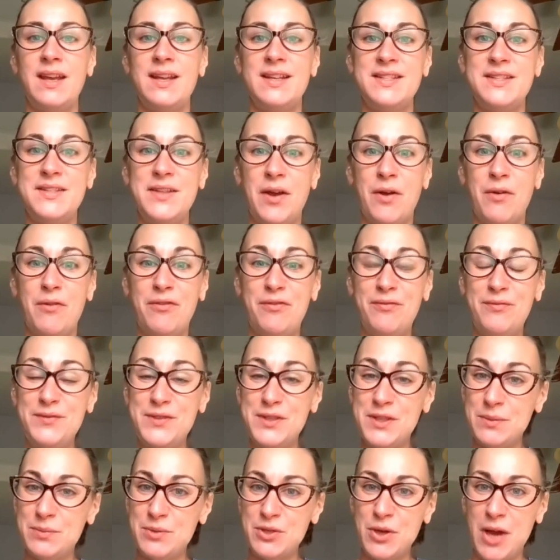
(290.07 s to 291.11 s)
So
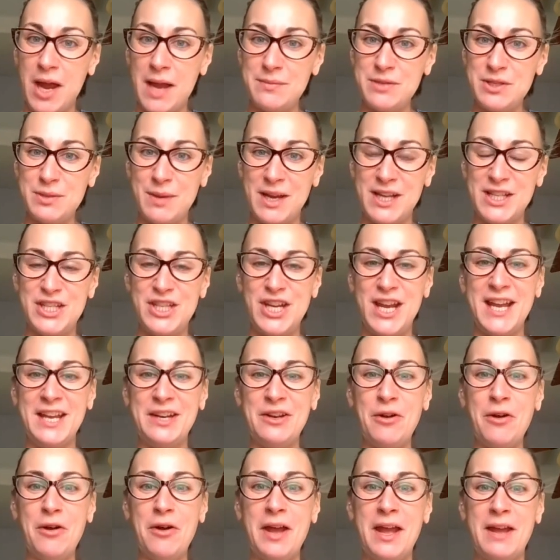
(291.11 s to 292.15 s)
subscribe to my
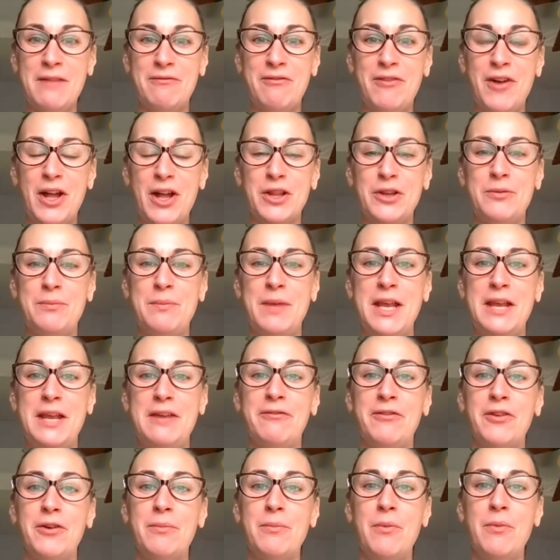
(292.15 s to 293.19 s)
channel and follow me
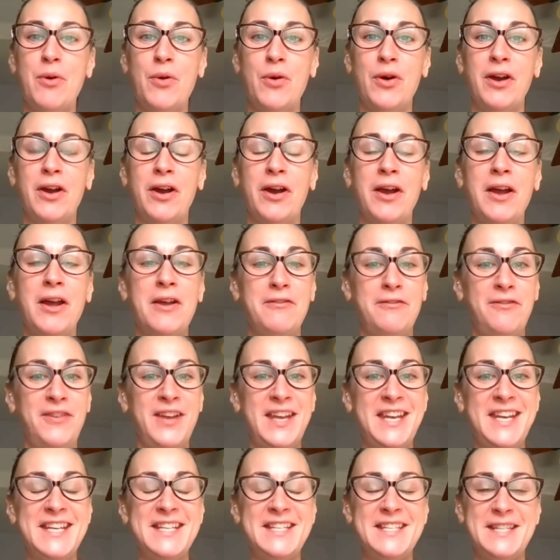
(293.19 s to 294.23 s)
for more
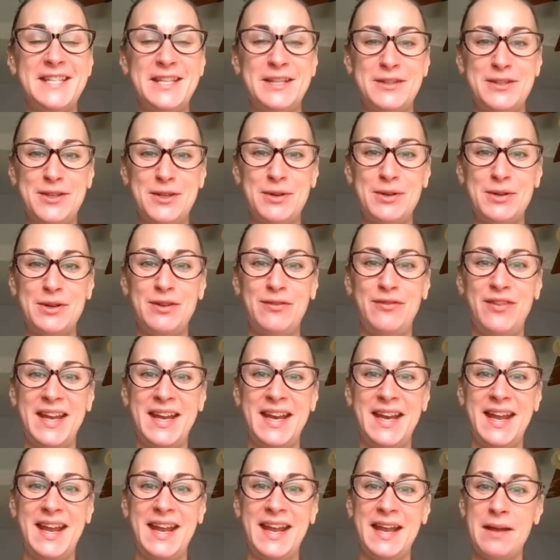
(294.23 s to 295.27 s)
fitness, intuitive
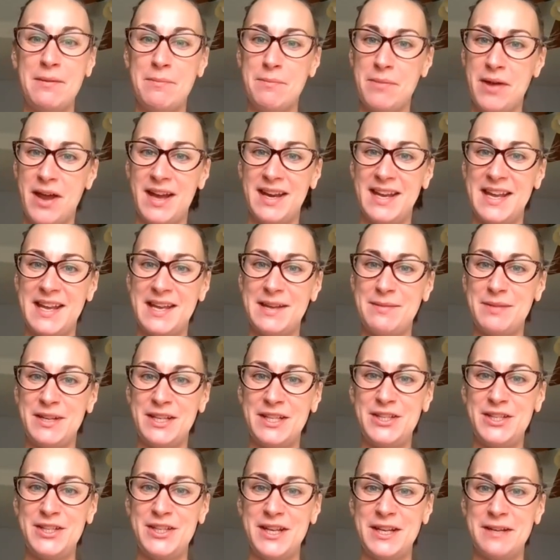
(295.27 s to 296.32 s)
eating, and body
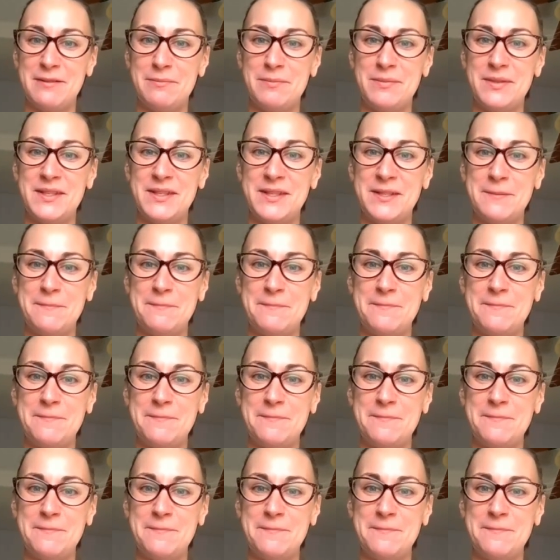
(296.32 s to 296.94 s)
image tips.